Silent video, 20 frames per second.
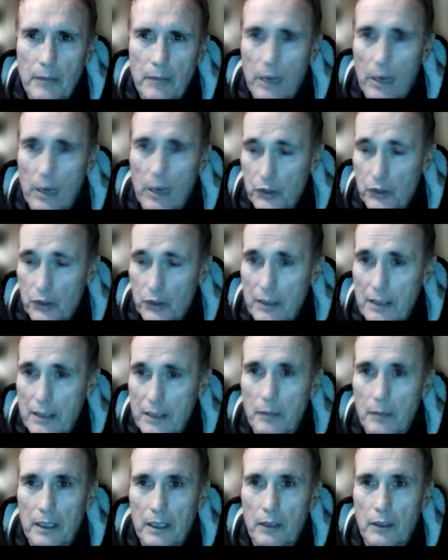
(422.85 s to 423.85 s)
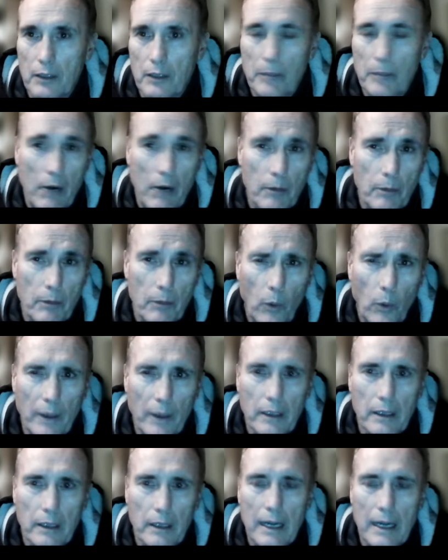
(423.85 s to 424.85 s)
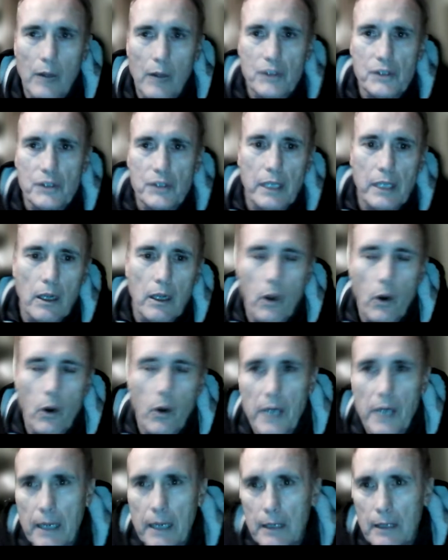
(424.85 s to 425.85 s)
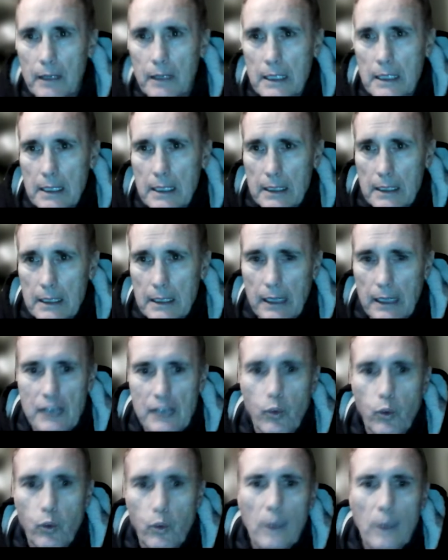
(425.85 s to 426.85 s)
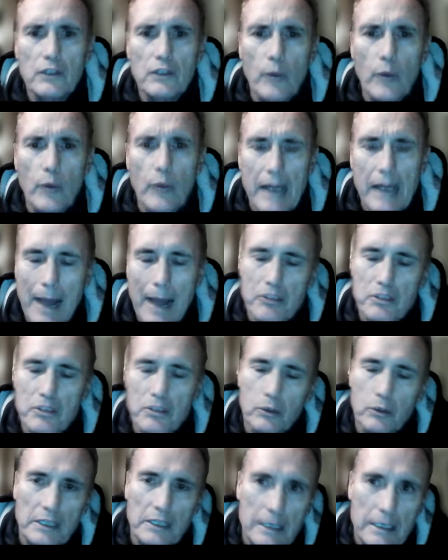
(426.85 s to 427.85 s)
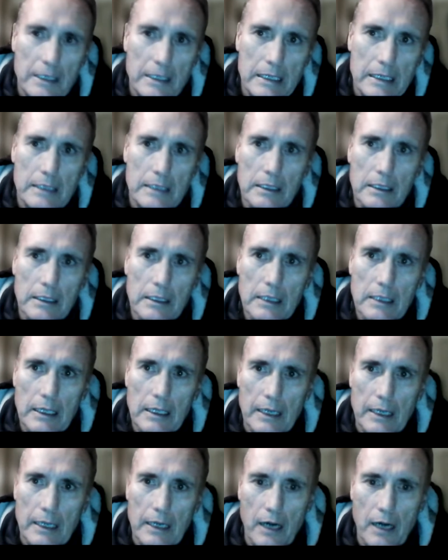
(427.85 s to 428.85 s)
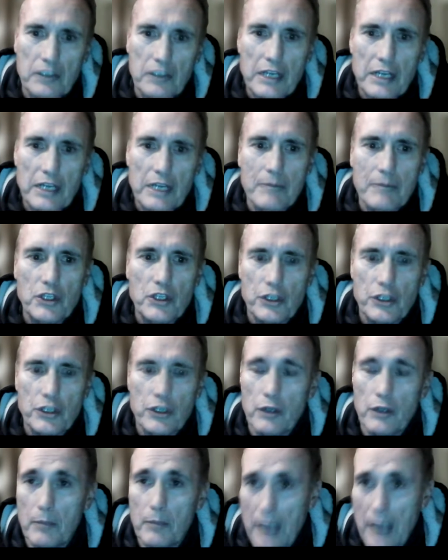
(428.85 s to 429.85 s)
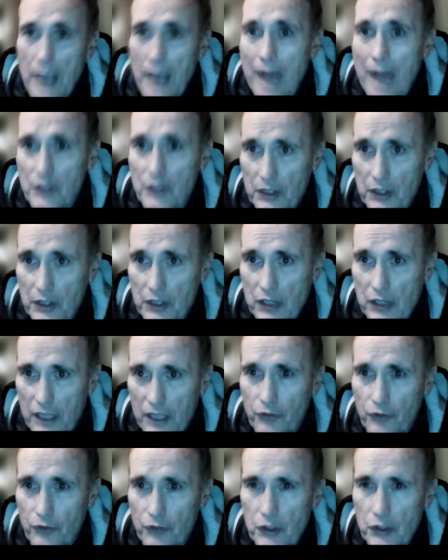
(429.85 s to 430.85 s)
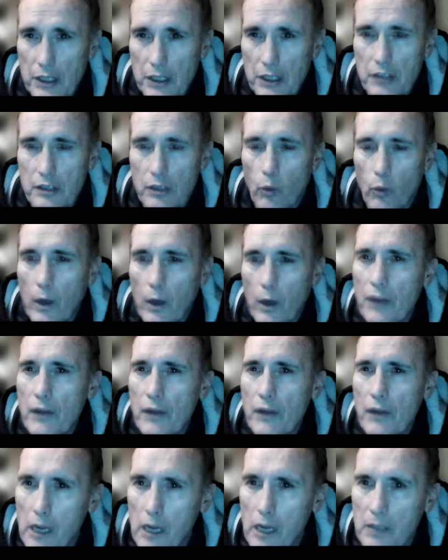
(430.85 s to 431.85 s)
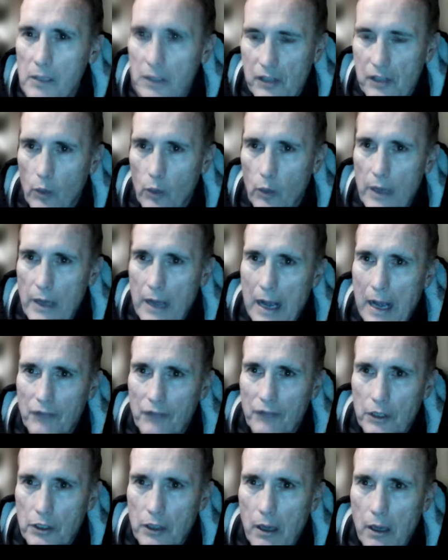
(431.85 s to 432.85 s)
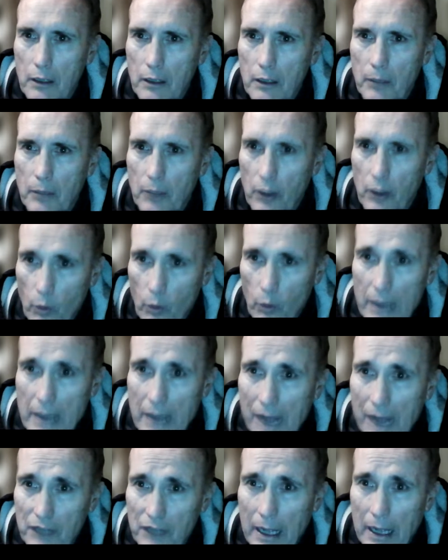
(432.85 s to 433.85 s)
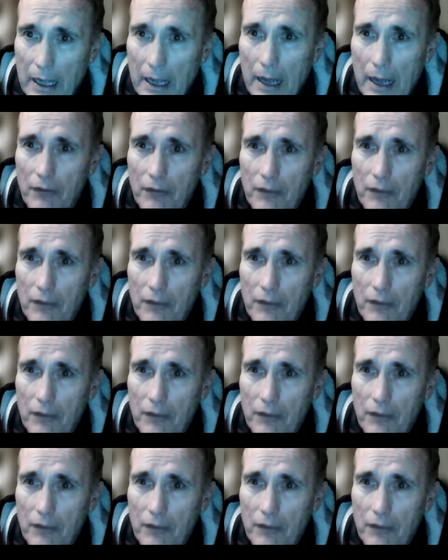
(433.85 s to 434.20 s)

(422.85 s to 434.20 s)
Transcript: I will send them a little PowerPoint, and I will say, okay, guys, what do we absolutely need in our team this year to have a successful season? What are the elements that we have to talk about or we have to have?